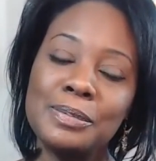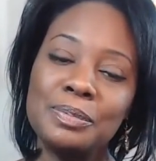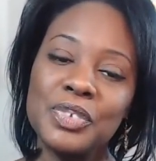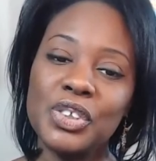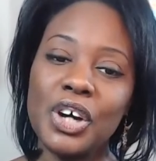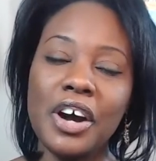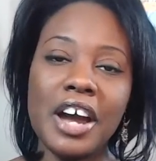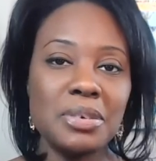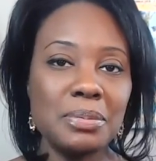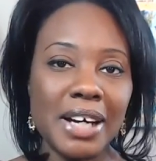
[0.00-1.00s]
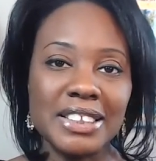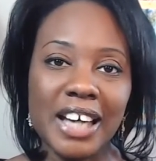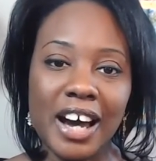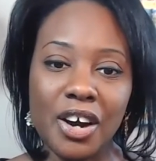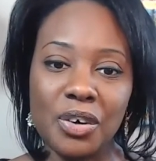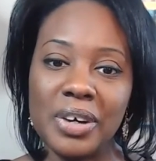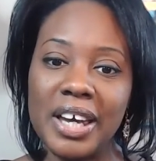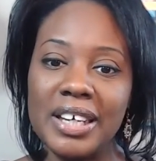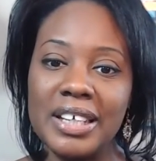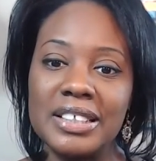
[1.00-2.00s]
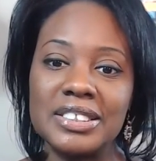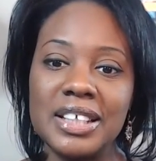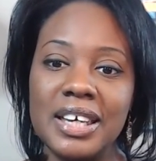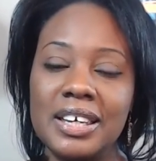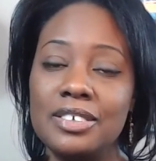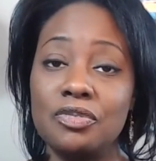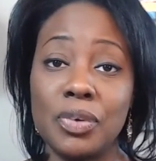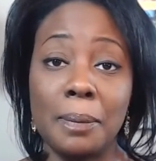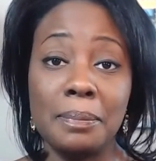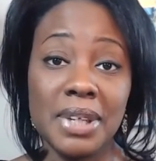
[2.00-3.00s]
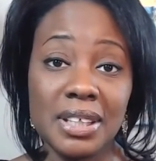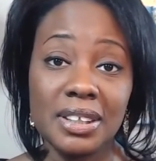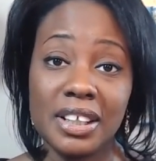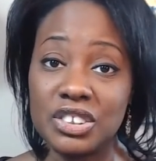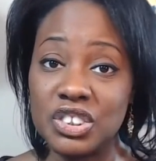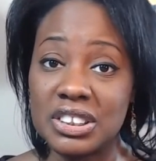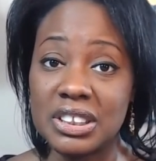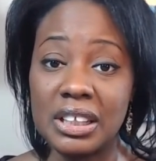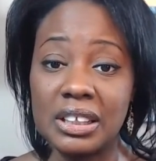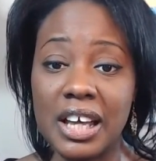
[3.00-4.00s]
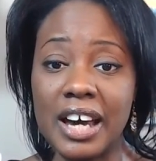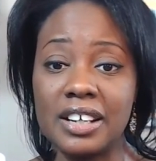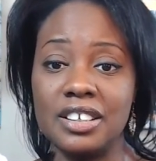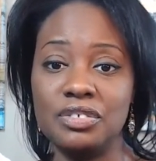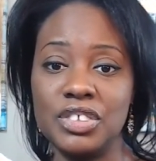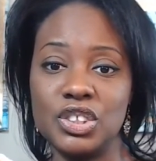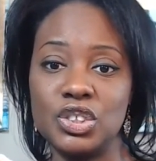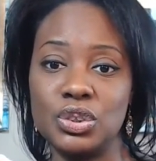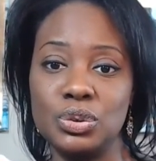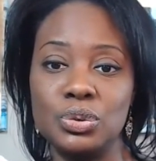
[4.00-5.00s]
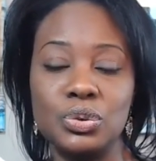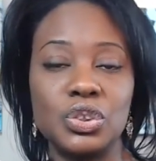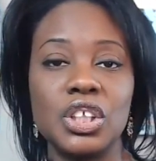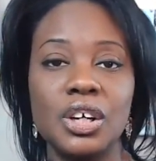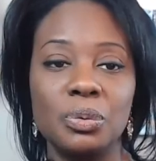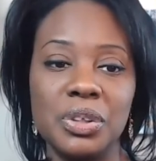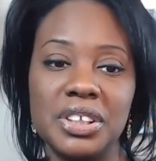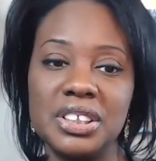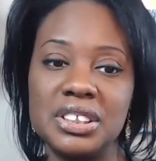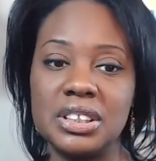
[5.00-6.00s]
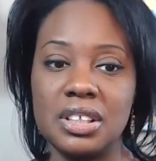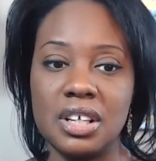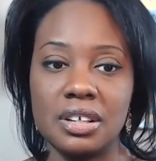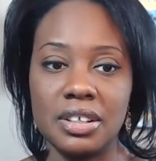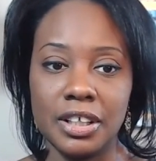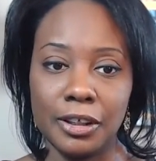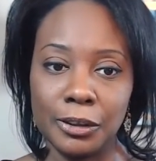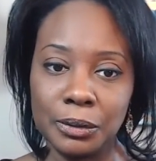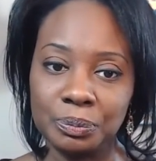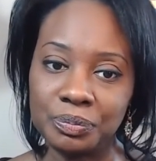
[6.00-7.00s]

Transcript: you know, everybody's outraged. And for me, there's just a lot of issues with this scenario.